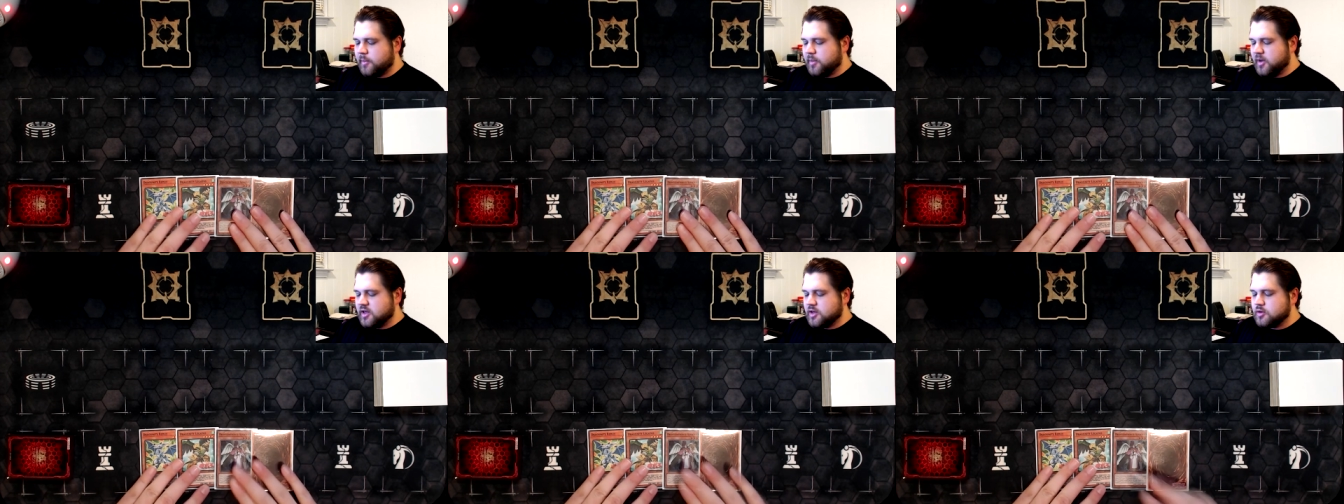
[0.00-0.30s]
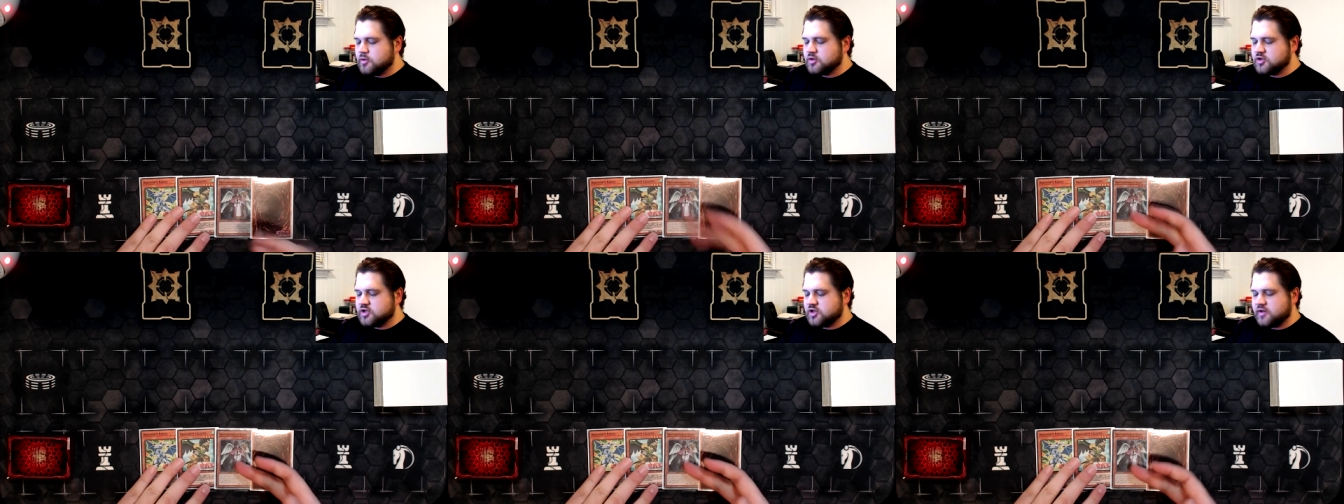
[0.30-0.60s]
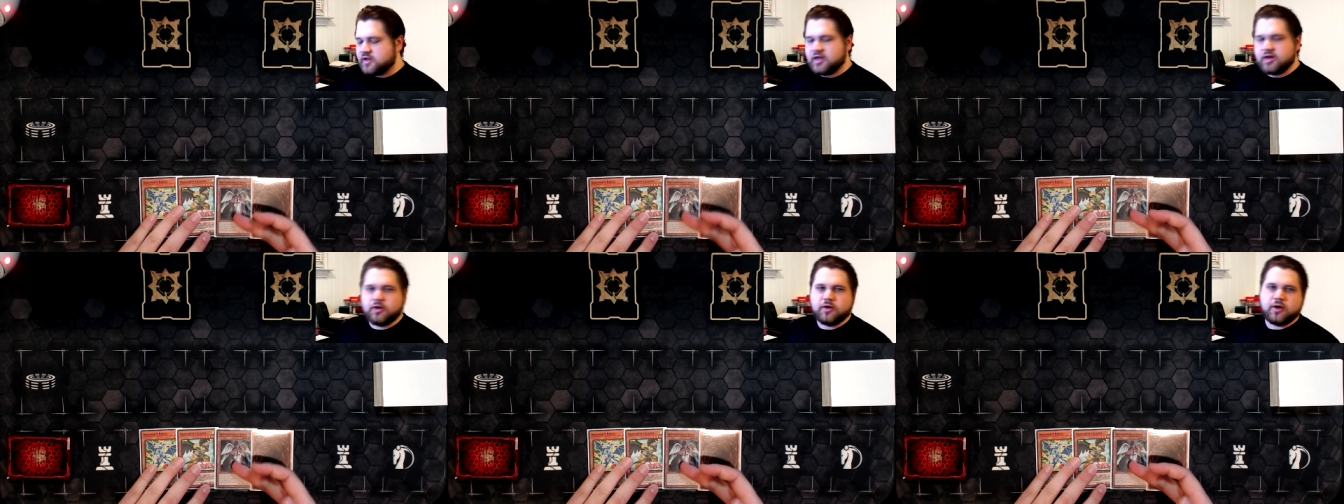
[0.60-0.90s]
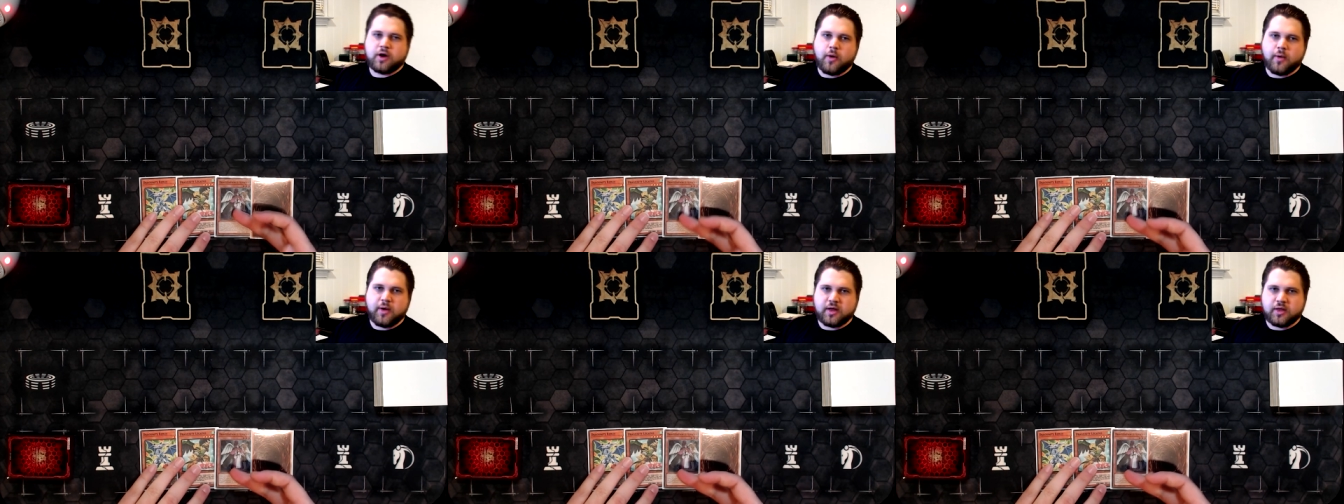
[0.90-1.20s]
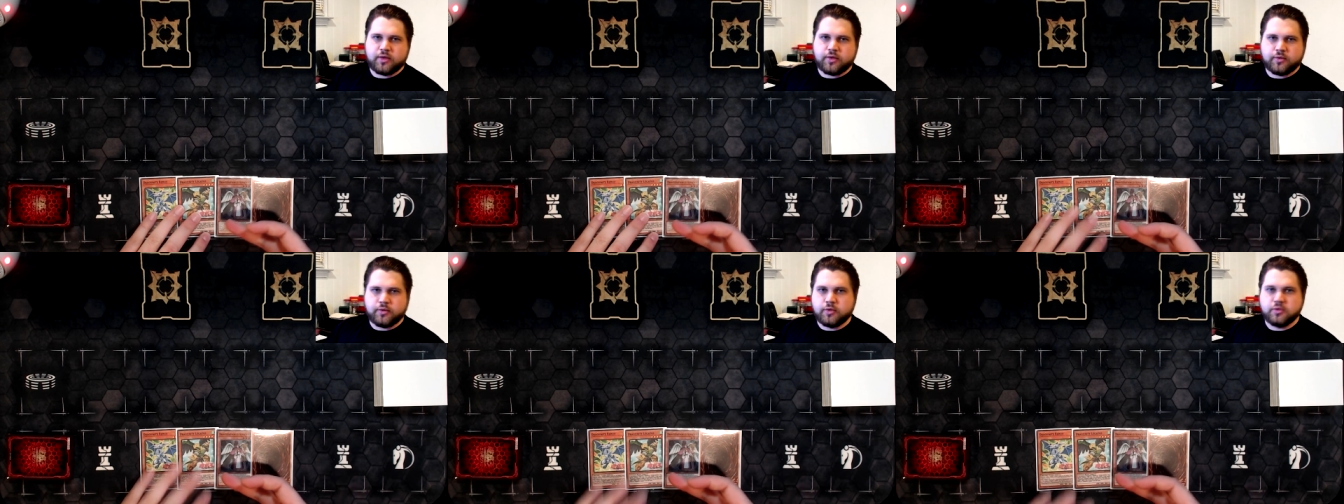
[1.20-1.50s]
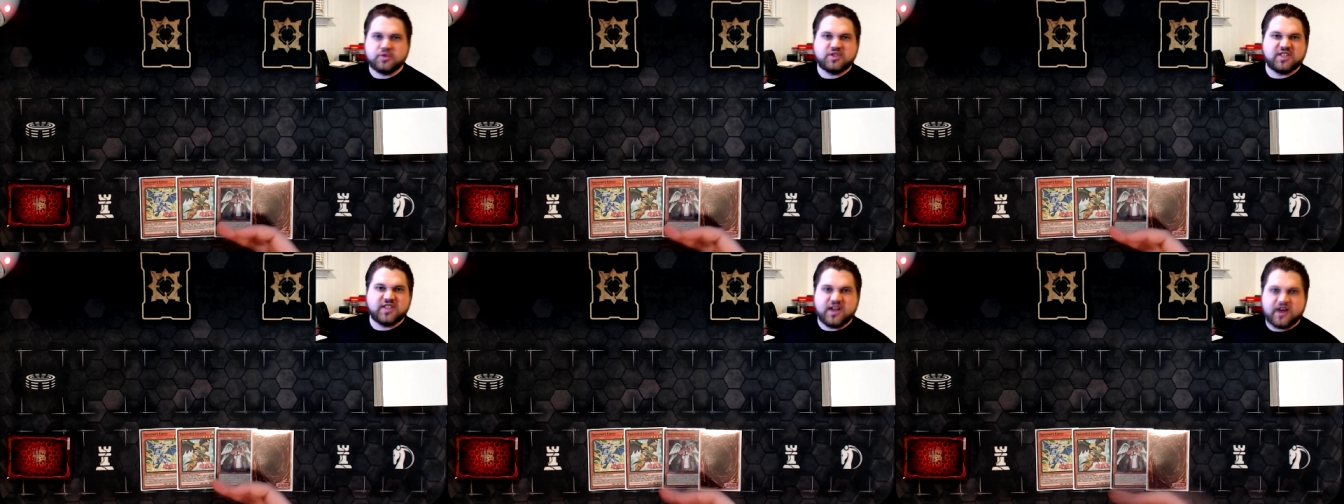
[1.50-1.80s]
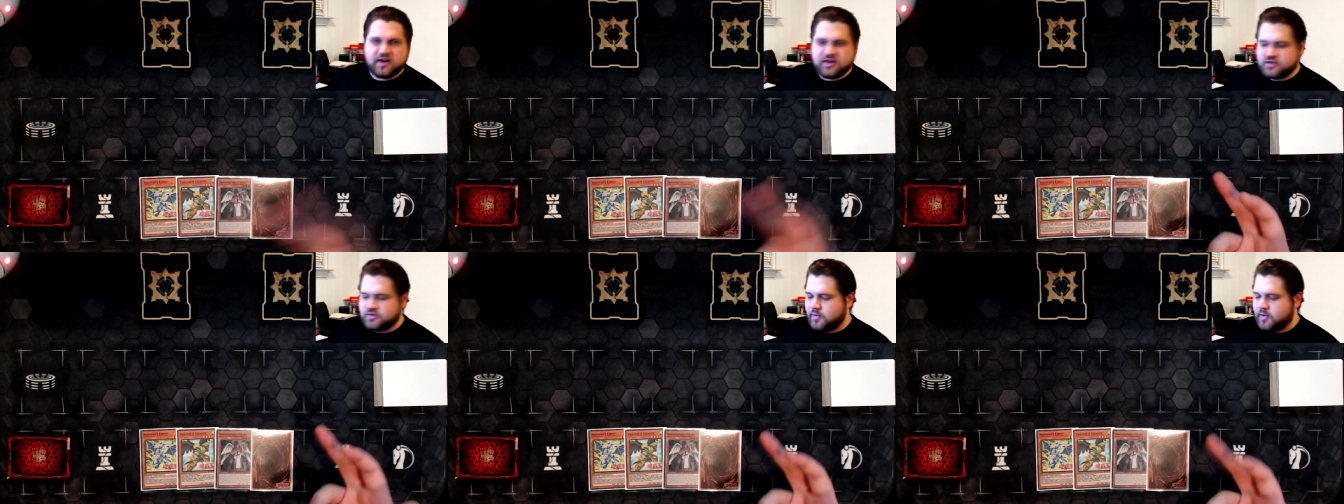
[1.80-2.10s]
uh, but usually you're going through
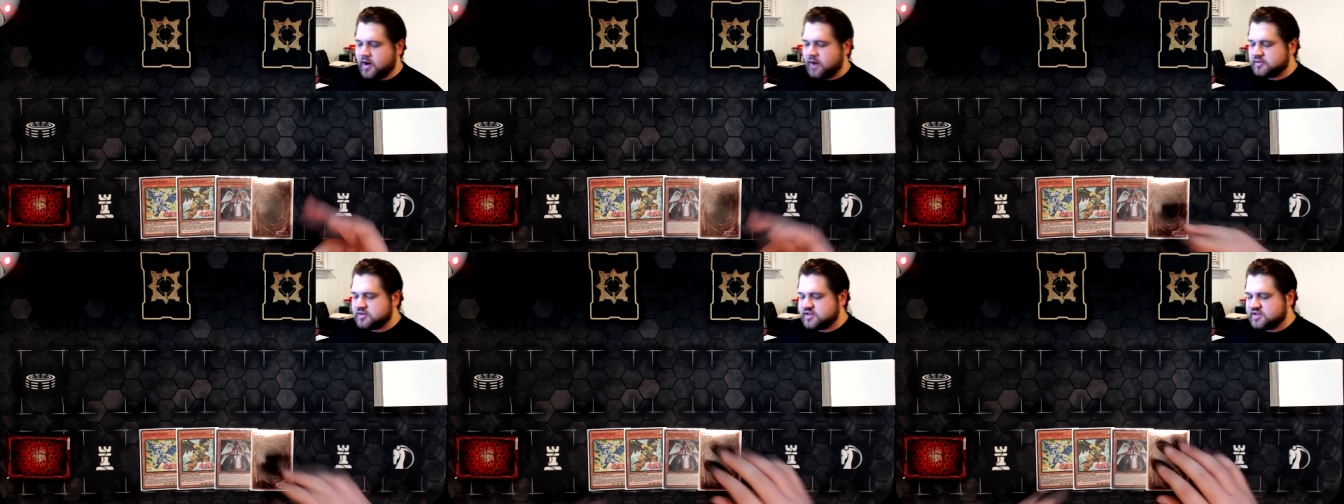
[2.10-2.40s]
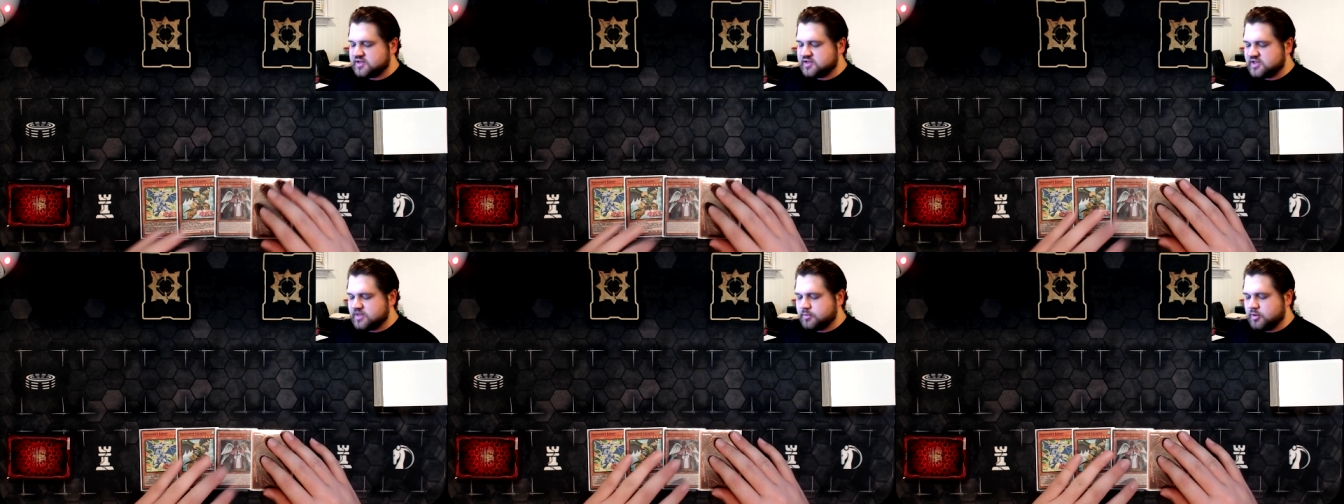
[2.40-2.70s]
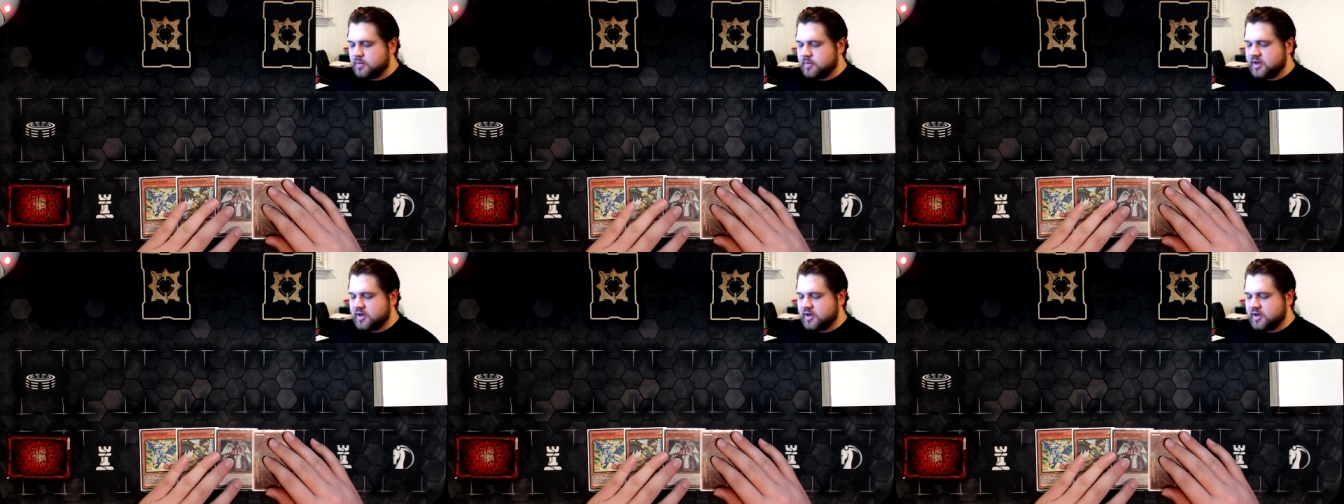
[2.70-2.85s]
Synodus routes,